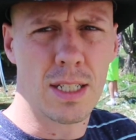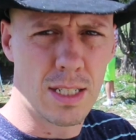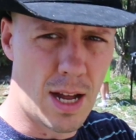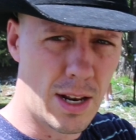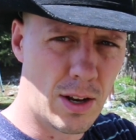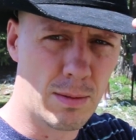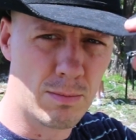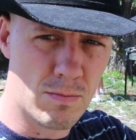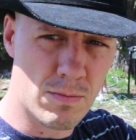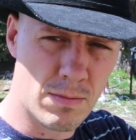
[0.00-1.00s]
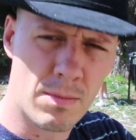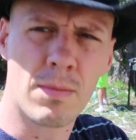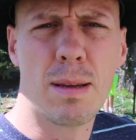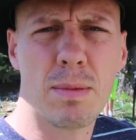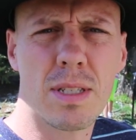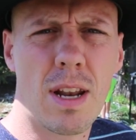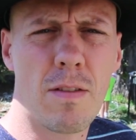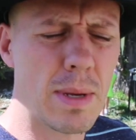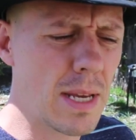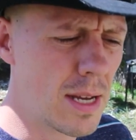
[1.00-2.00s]
Got it on. Keep the sun
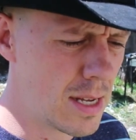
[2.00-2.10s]
off me.